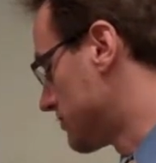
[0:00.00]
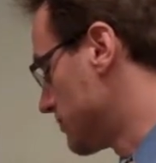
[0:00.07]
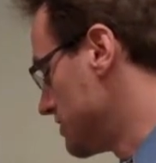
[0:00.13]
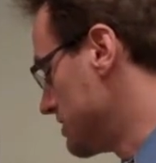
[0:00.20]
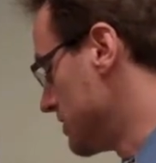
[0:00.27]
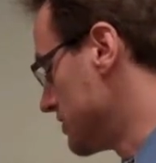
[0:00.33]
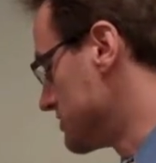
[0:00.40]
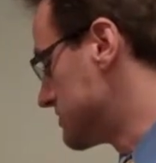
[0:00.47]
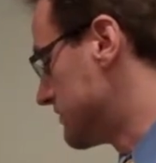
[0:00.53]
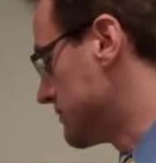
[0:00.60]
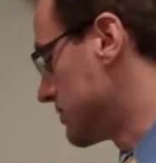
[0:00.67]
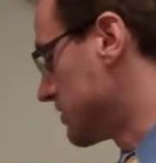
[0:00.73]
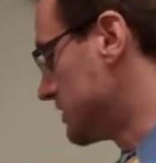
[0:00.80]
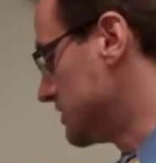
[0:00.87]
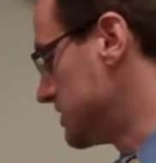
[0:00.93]
3 years if
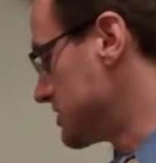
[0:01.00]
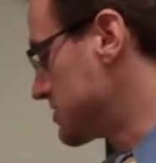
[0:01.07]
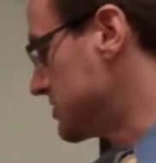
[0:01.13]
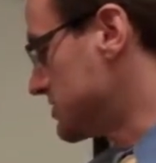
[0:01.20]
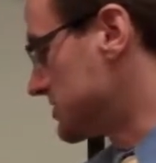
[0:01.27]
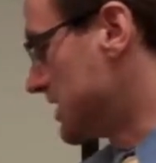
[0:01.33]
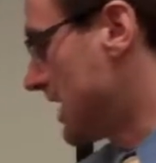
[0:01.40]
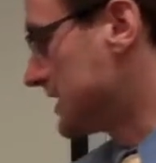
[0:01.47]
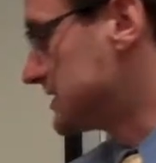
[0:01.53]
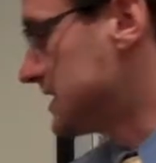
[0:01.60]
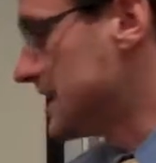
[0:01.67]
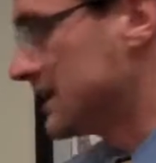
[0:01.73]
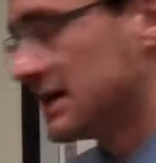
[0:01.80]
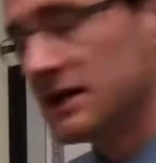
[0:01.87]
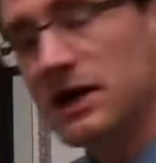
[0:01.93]
your condition is not
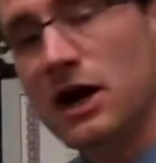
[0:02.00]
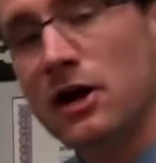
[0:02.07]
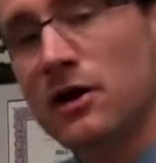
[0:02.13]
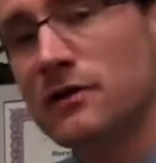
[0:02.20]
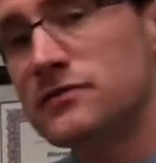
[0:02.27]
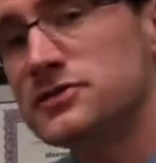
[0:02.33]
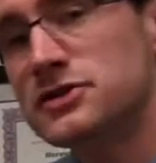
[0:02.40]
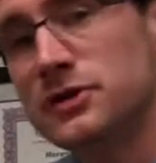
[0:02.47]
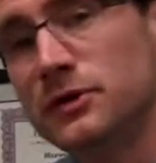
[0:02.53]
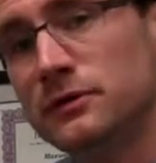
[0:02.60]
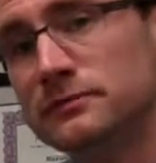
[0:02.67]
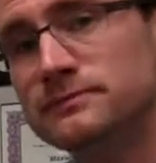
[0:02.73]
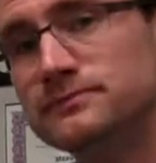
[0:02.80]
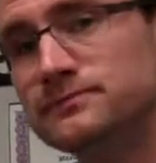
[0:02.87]
taken care of soon?